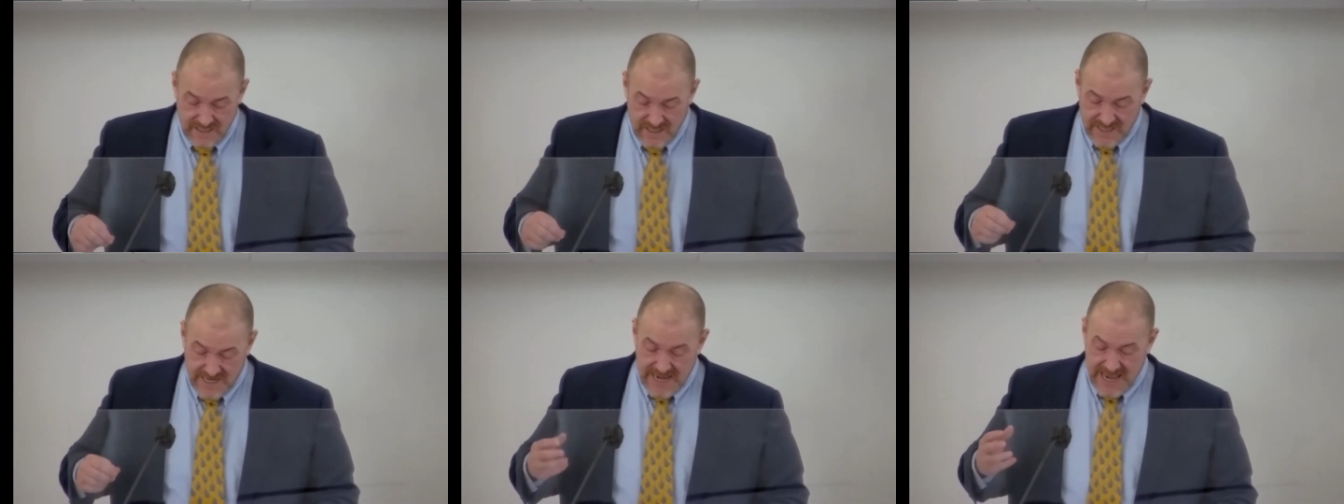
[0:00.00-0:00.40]

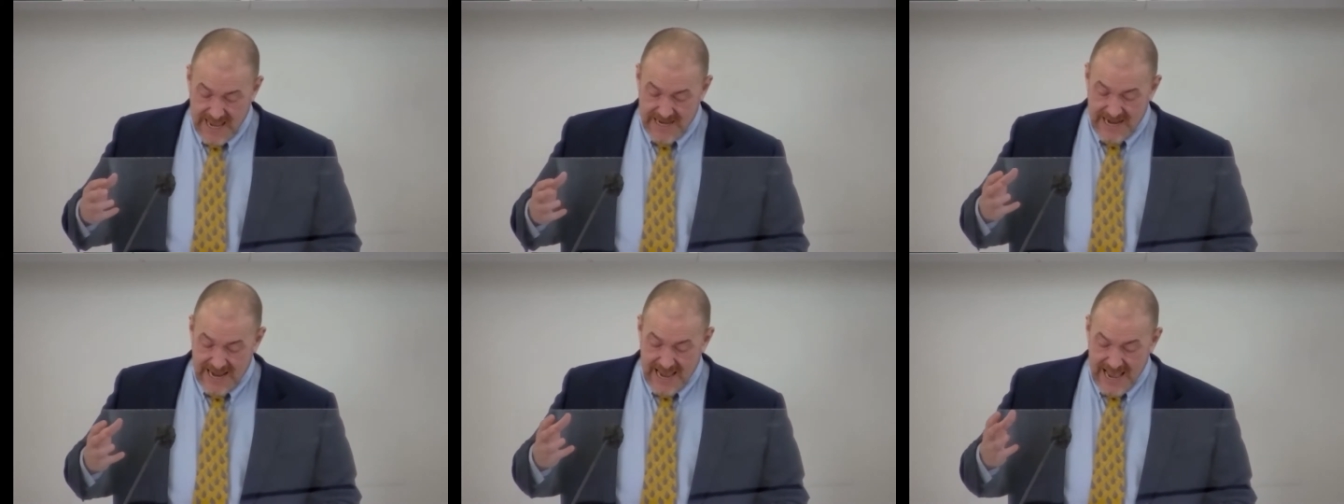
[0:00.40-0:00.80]
and I
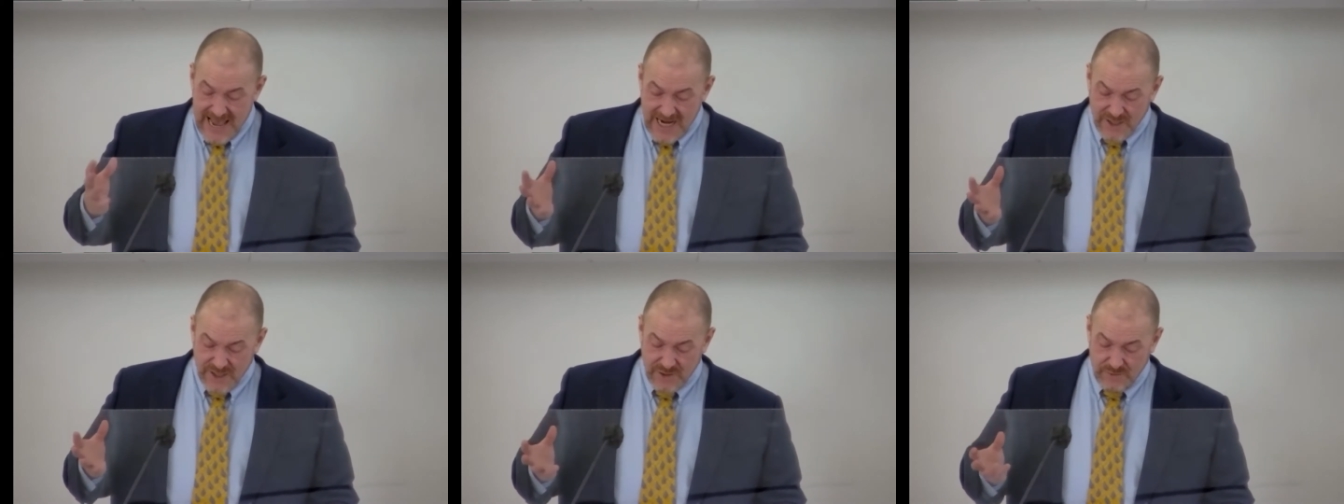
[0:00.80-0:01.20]
had
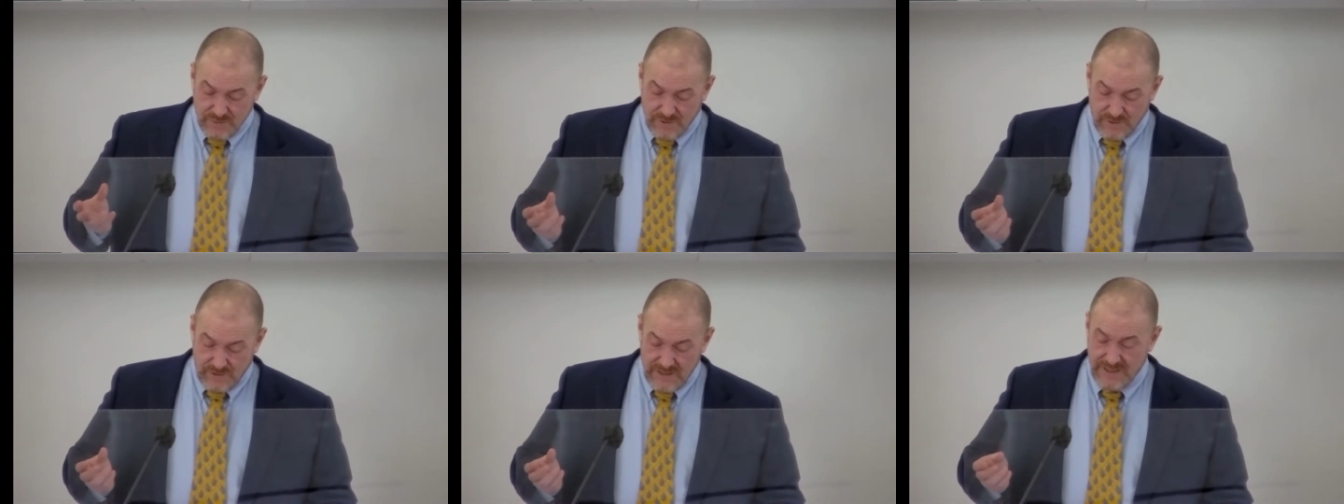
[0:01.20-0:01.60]

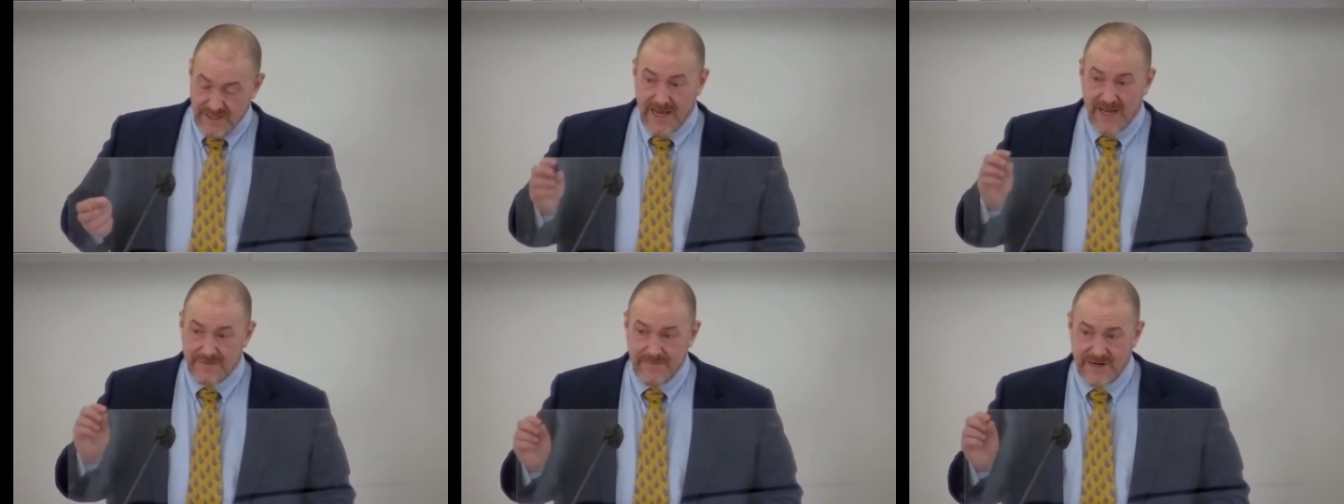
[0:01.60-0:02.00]
actual,
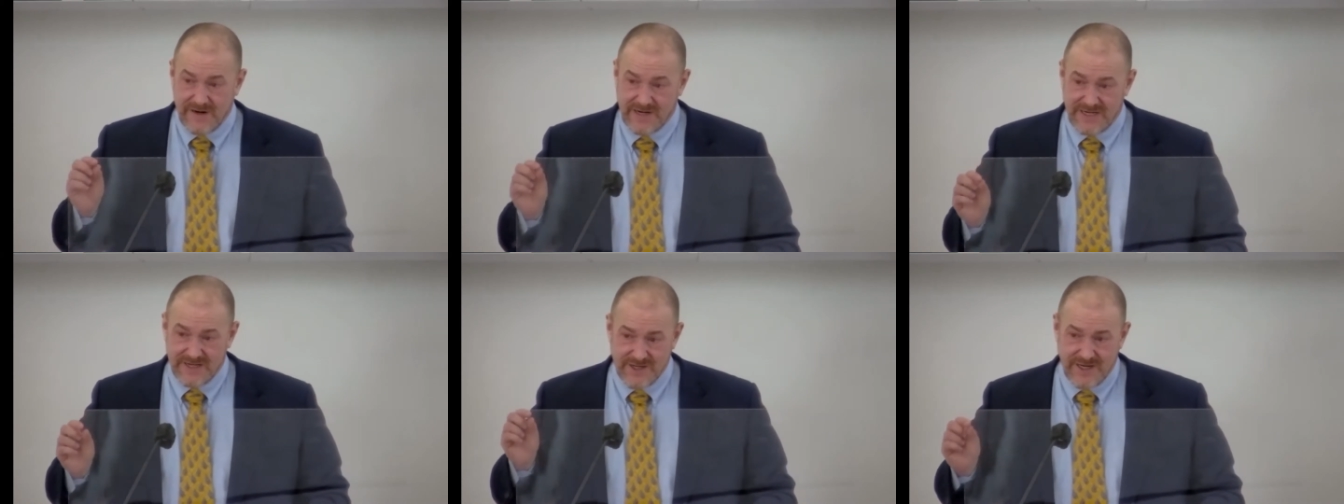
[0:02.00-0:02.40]
not
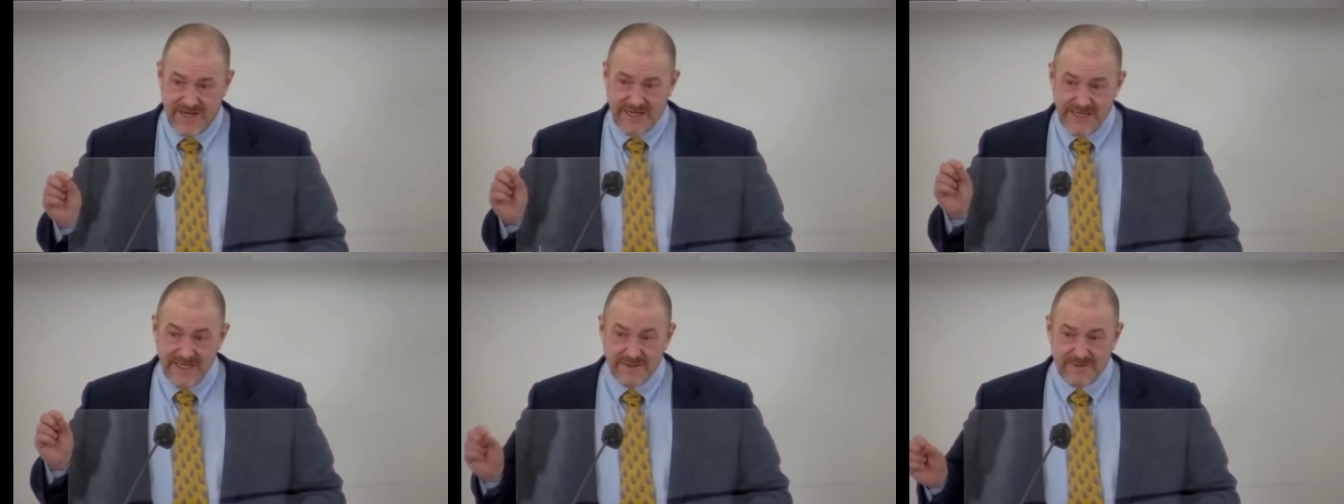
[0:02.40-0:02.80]
American
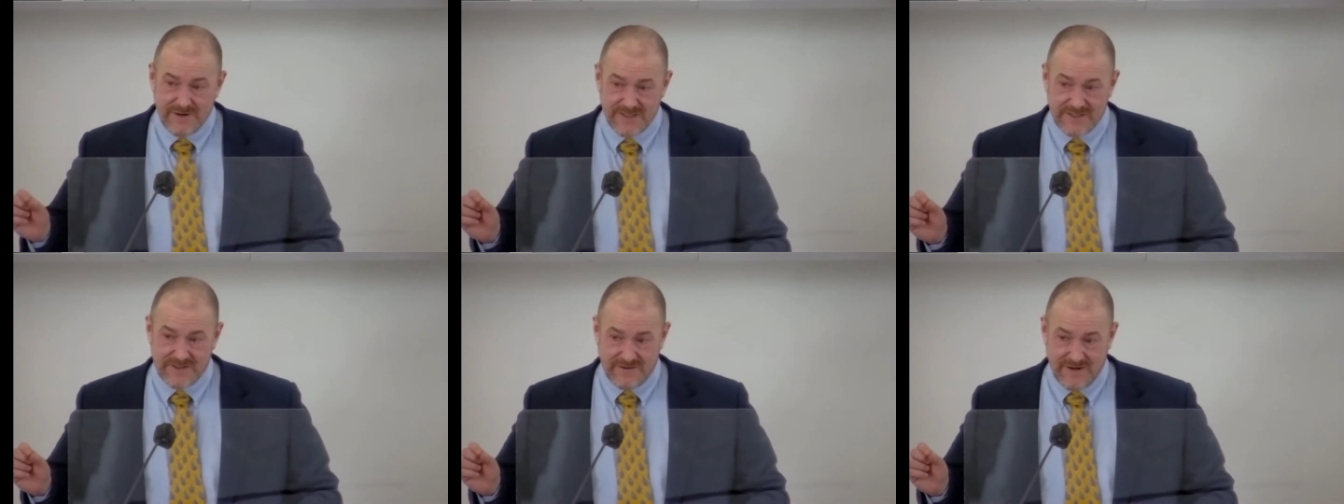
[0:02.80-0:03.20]
Chinese
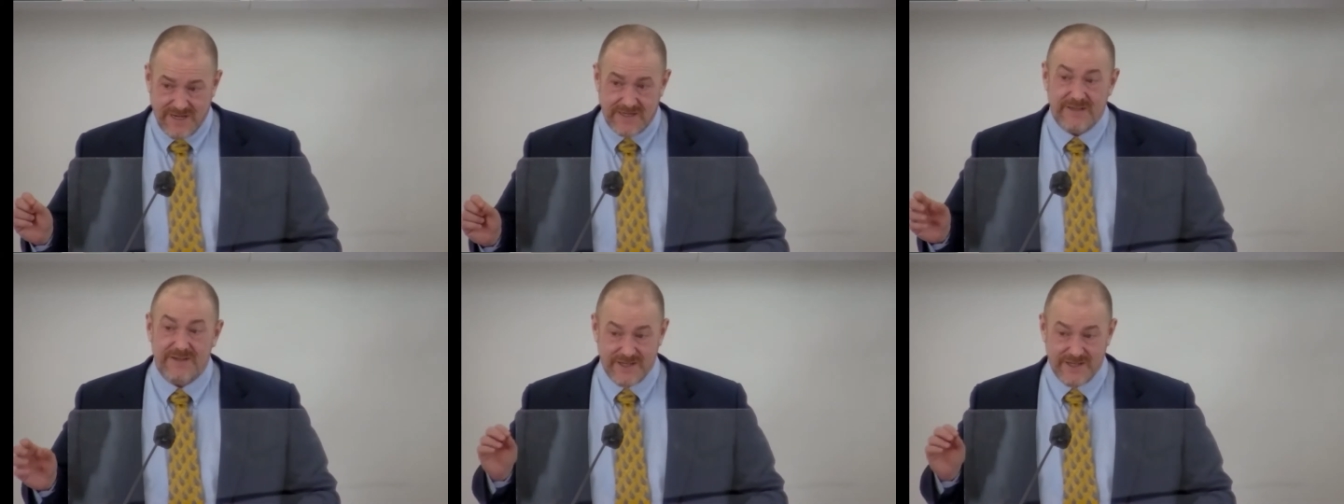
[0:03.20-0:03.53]
restaurant,